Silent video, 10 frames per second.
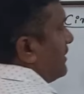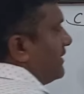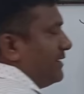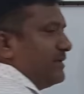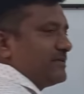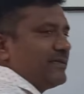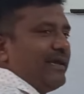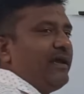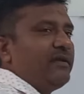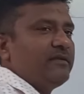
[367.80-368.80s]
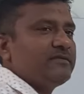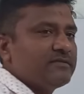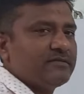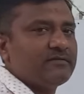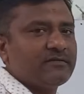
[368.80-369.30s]
radius and
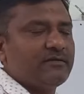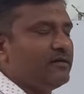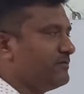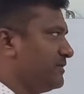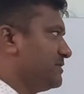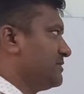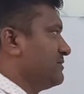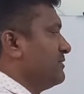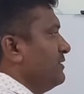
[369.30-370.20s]
its converse.